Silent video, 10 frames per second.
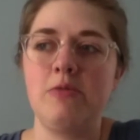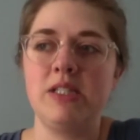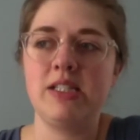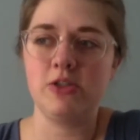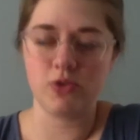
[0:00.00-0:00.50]
I
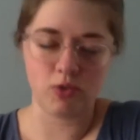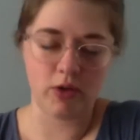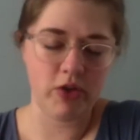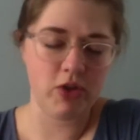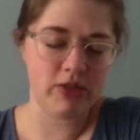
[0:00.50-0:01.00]
was still
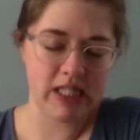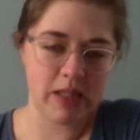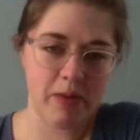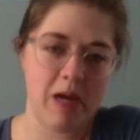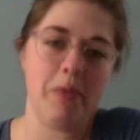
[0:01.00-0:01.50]
sort of
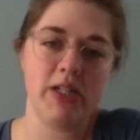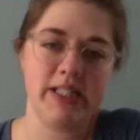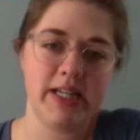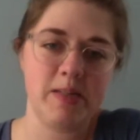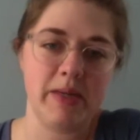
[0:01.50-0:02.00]
using the paper
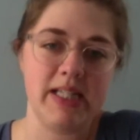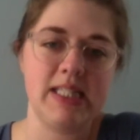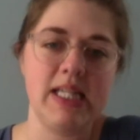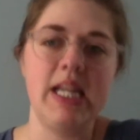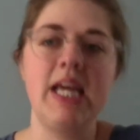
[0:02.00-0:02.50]

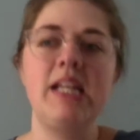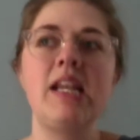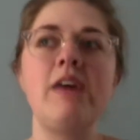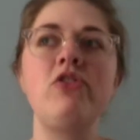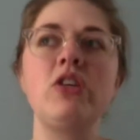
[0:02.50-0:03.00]
assessments and had
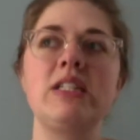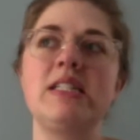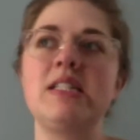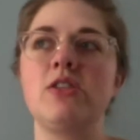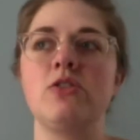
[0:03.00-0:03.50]
never
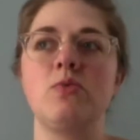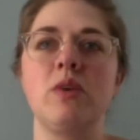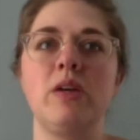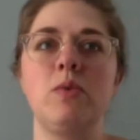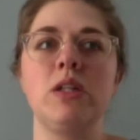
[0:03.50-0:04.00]
considered
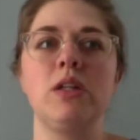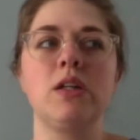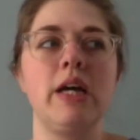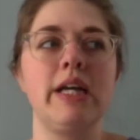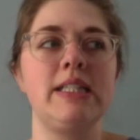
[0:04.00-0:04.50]
what it would
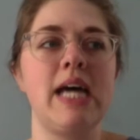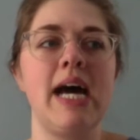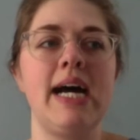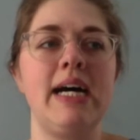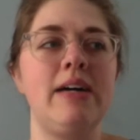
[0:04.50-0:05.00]
look like to
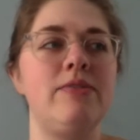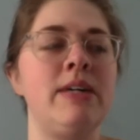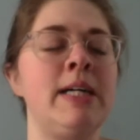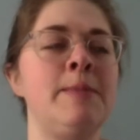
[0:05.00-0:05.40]
have